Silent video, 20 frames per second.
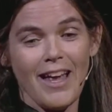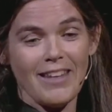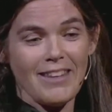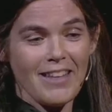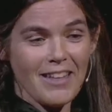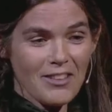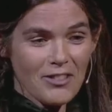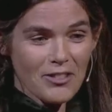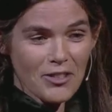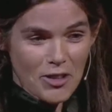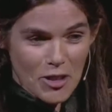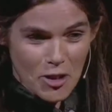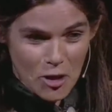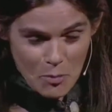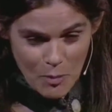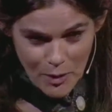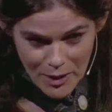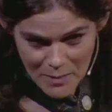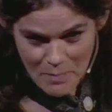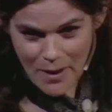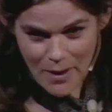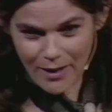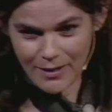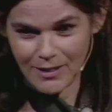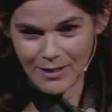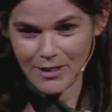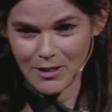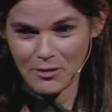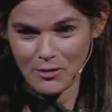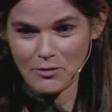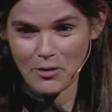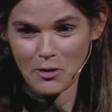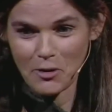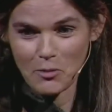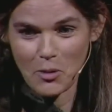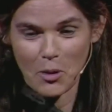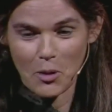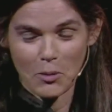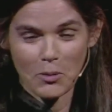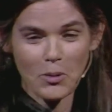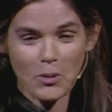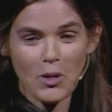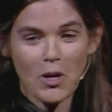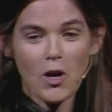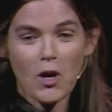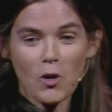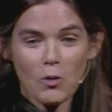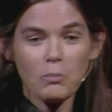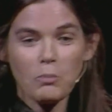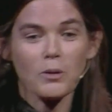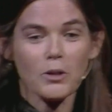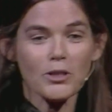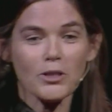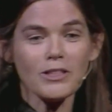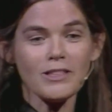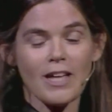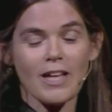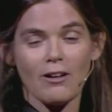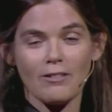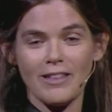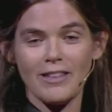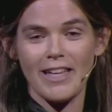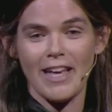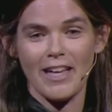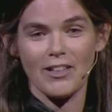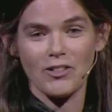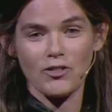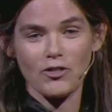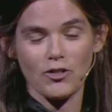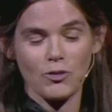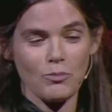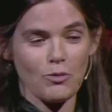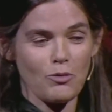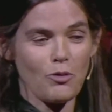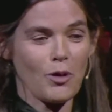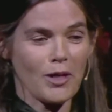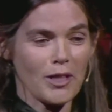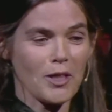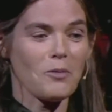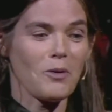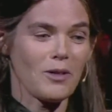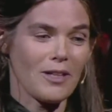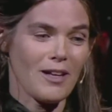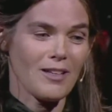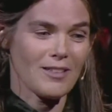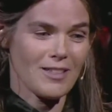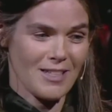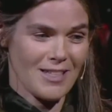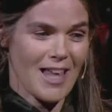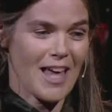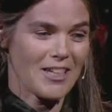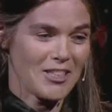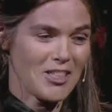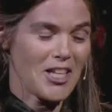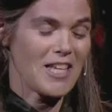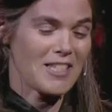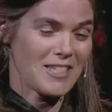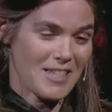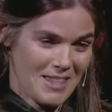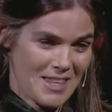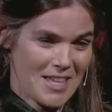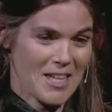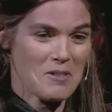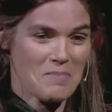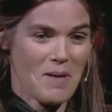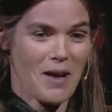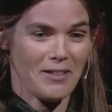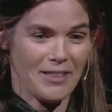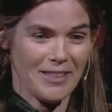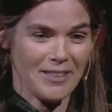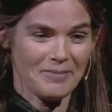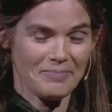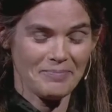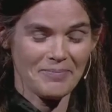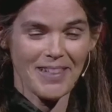and then there's the smarty pants in the front row who blurts out the answer before anyone else has had a chance to think about it.